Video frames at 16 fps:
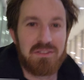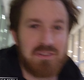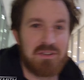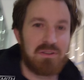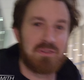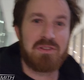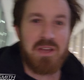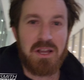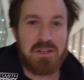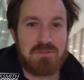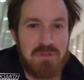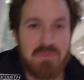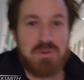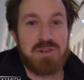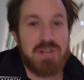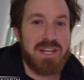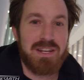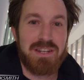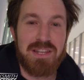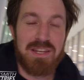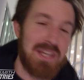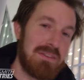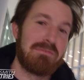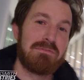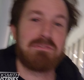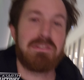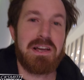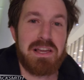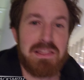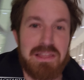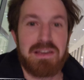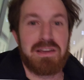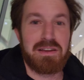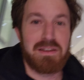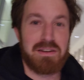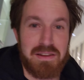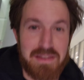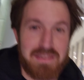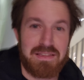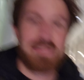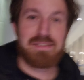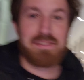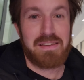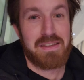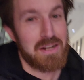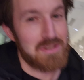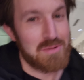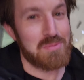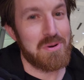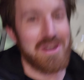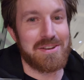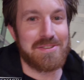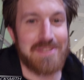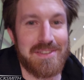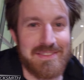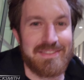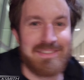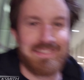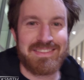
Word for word: So the x-ray machine didn't even flag the hand. Kind of surprised.